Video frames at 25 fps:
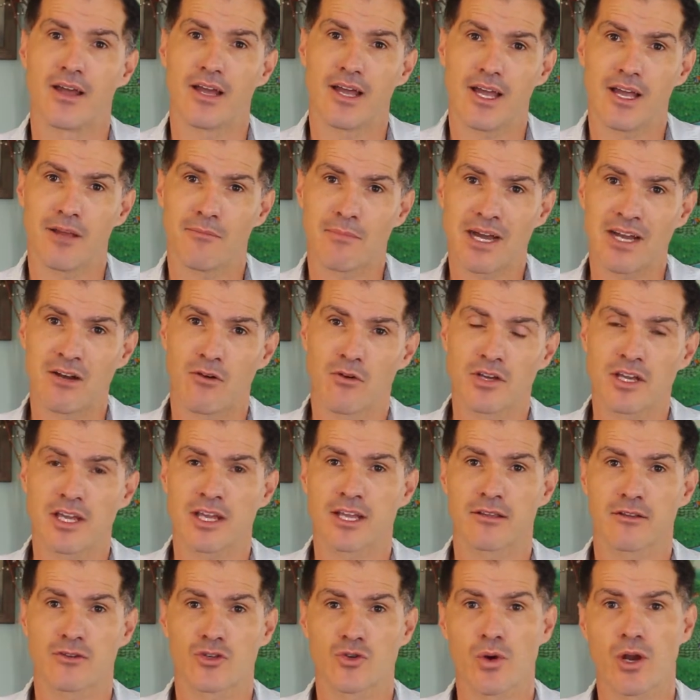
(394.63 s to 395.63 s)
and by looking
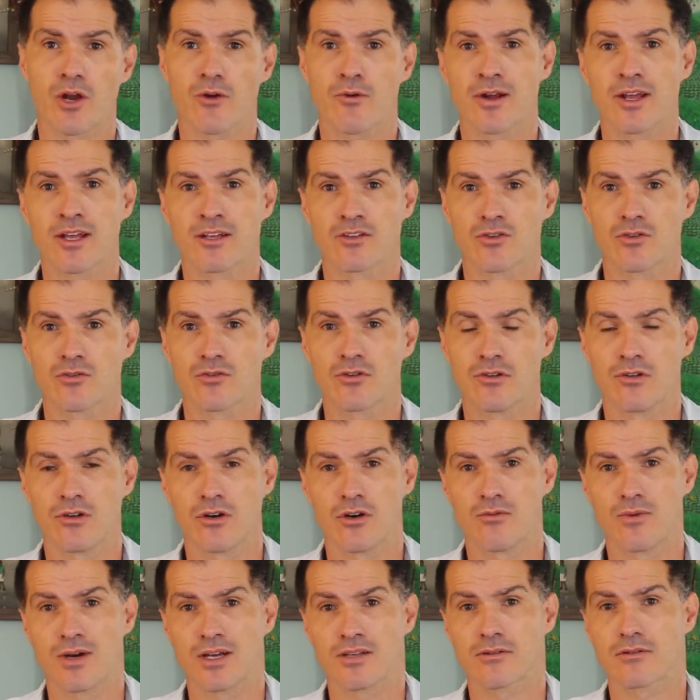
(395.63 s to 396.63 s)
at the tree rings, you could
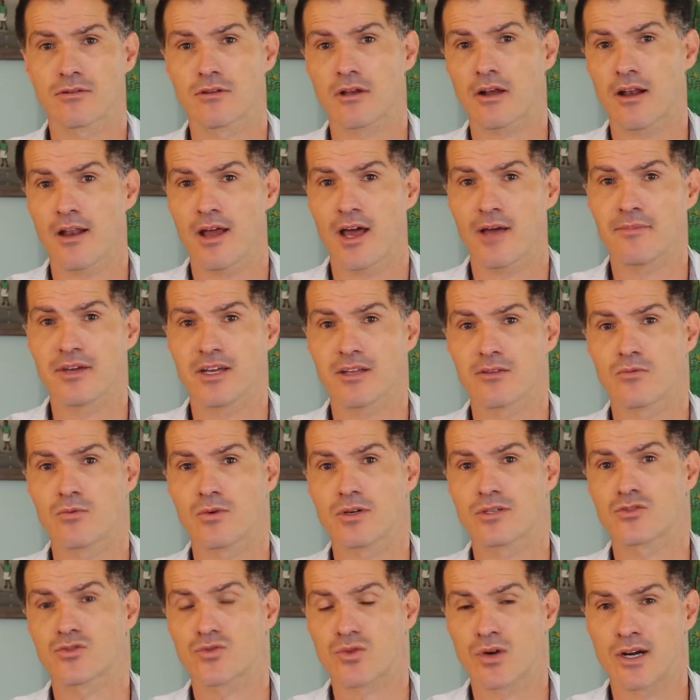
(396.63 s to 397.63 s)
know whether the climate
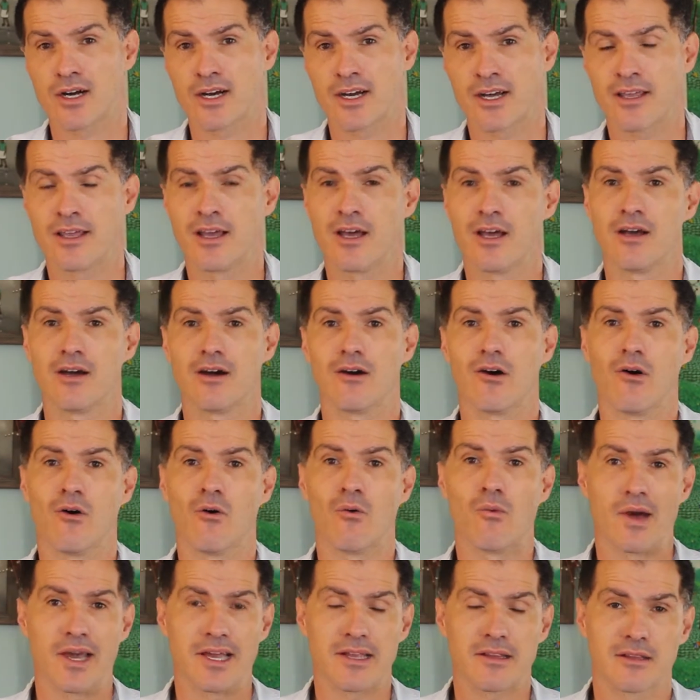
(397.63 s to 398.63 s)
was dry
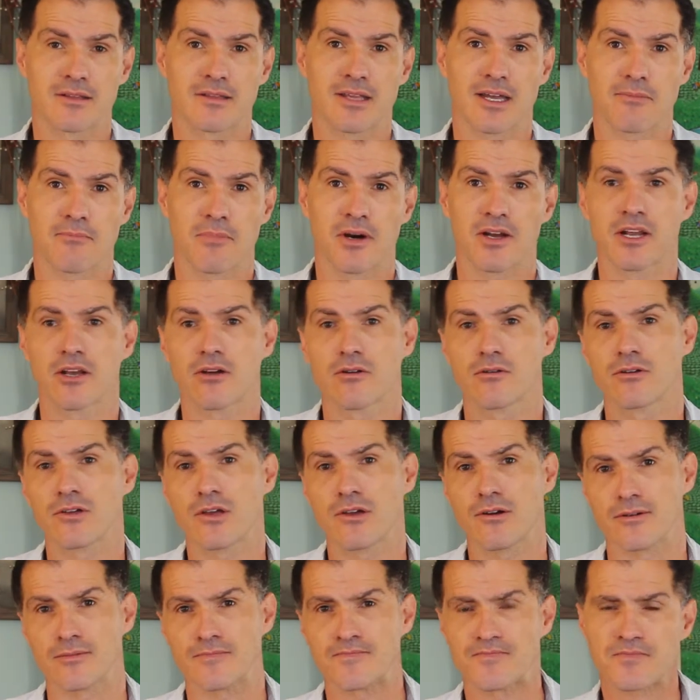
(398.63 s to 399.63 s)
or wet that particular
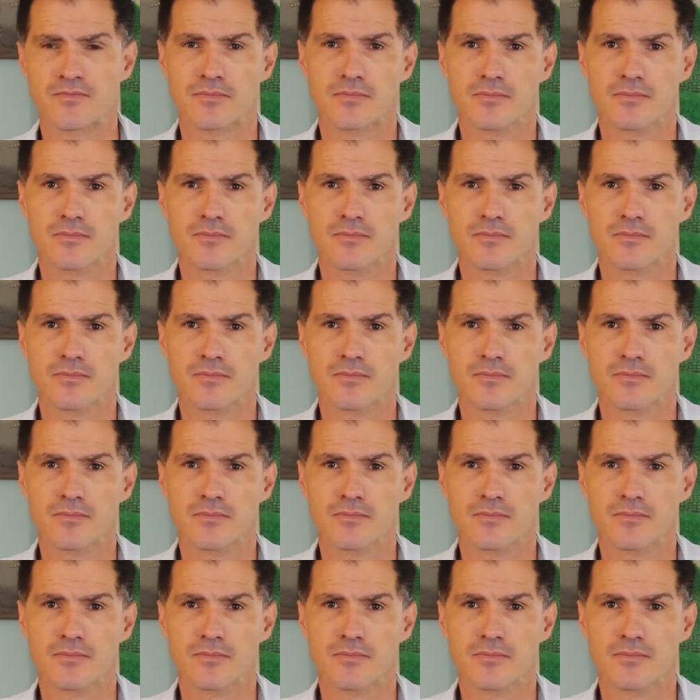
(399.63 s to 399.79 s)
year.